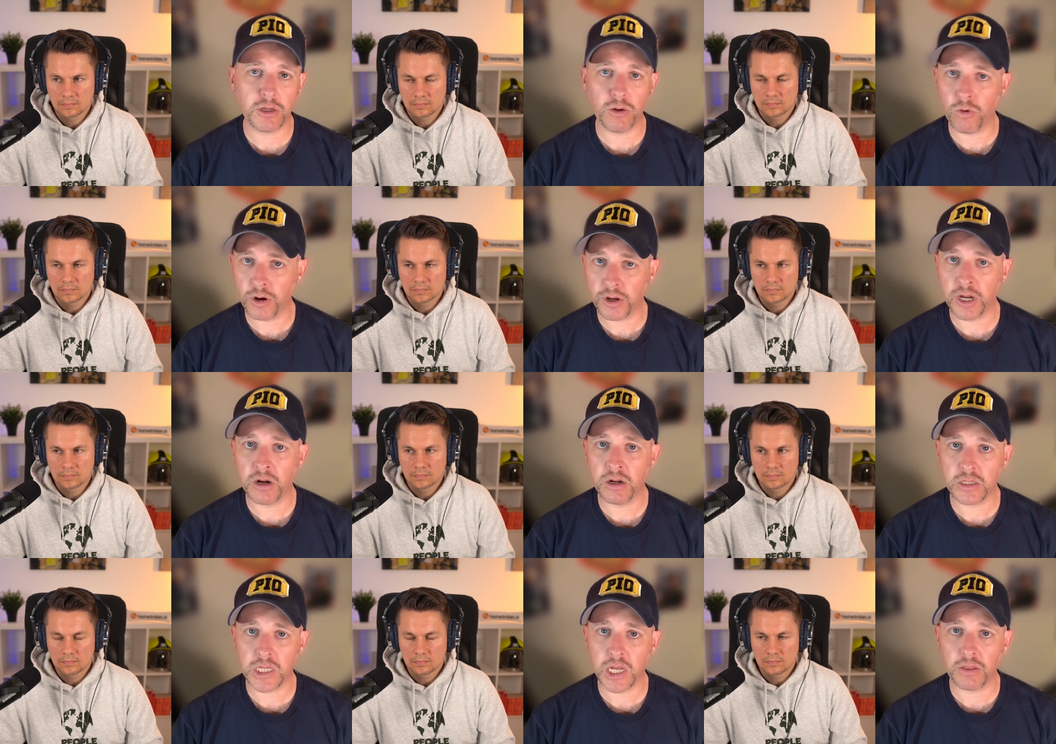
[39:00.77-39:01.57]
Speaker 1: that work
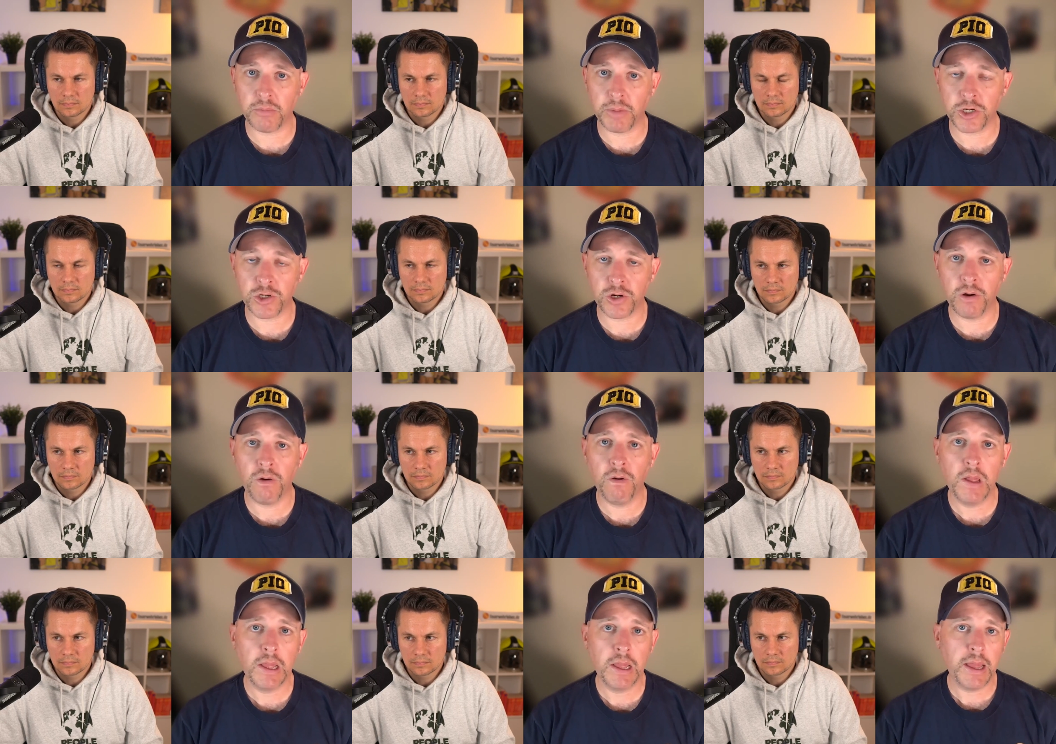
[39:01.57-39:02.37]
here at South
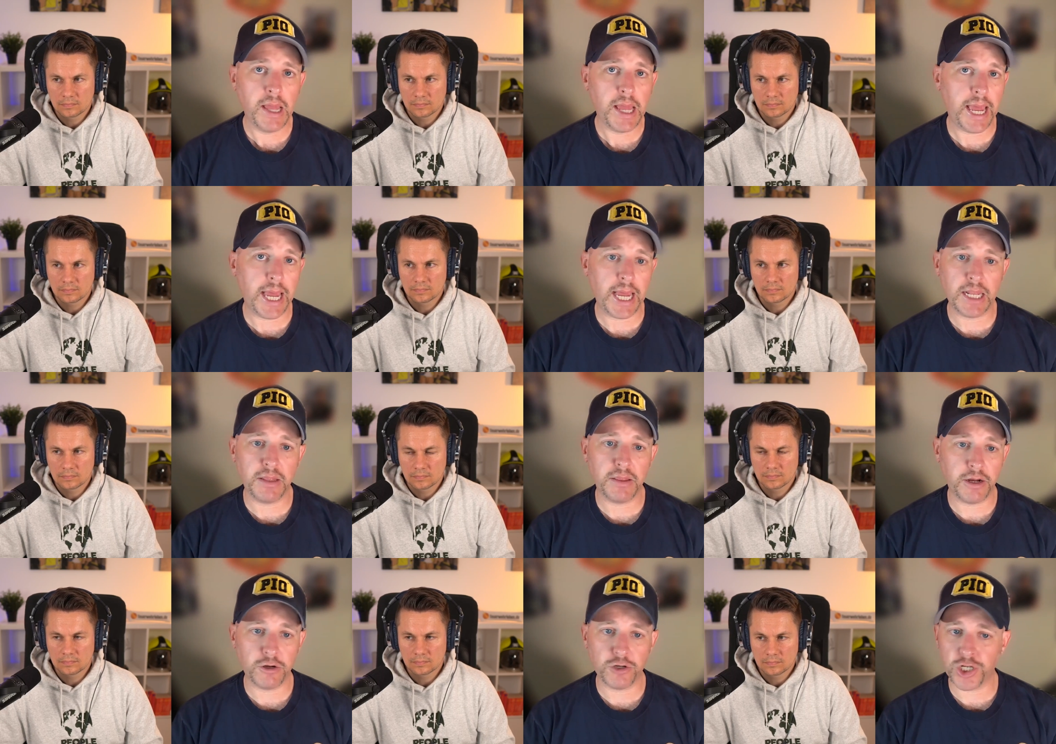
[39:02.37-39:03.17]
Metro.
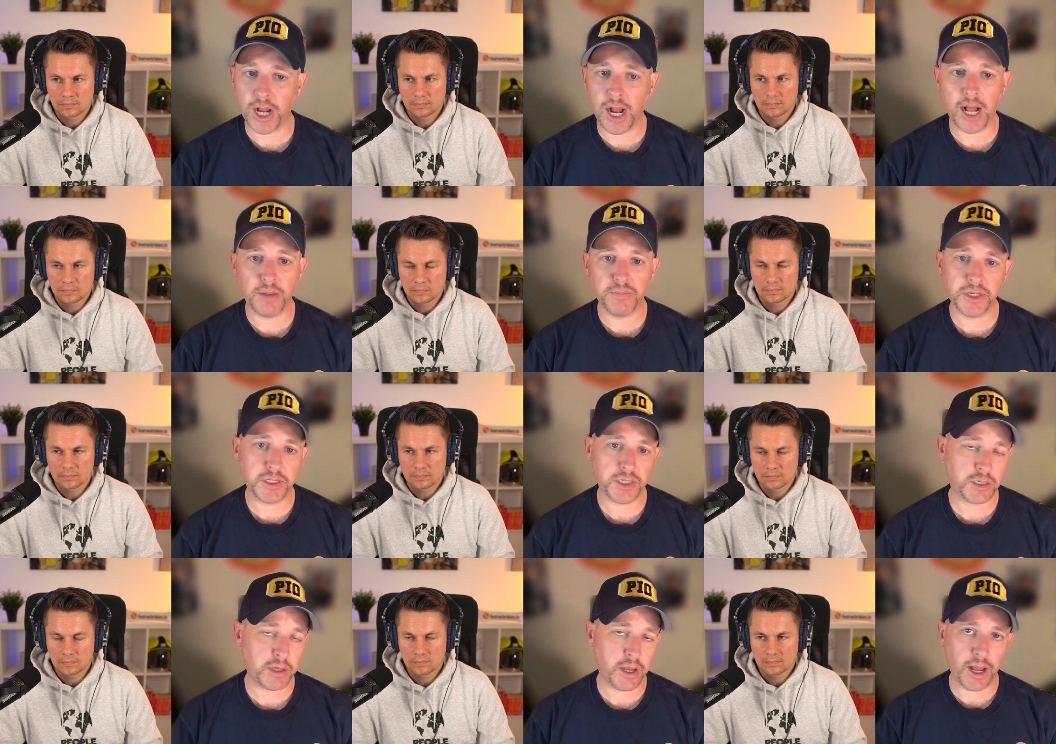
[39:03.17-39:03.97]
And their job
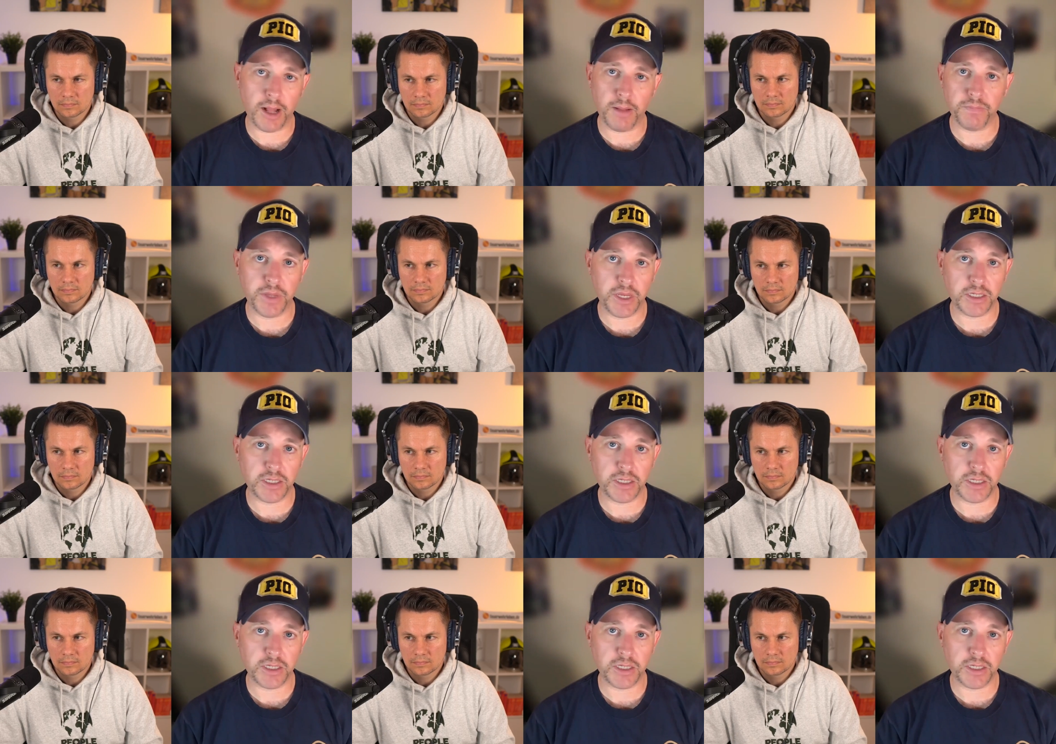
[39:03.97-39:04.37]
is um,